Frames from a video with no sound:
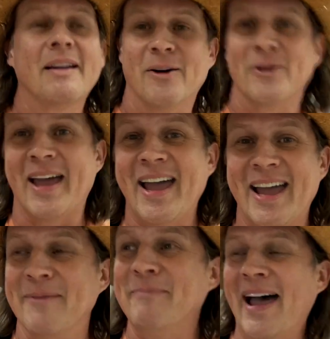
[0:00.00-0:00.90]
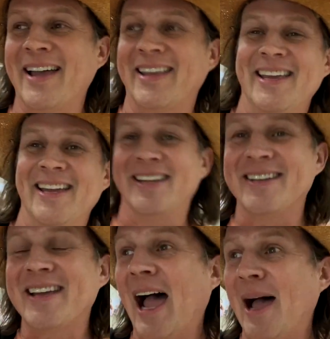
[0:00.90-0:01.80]
Okay, I'm back
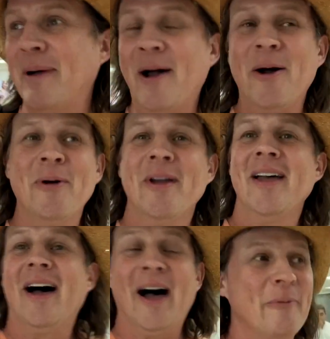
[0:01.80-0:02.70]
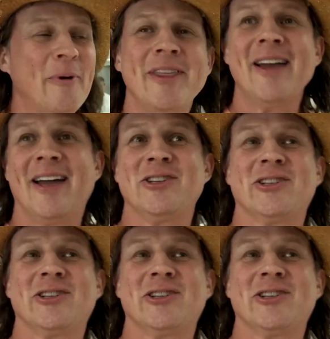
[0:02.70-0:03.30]
in Cabo. One thing I just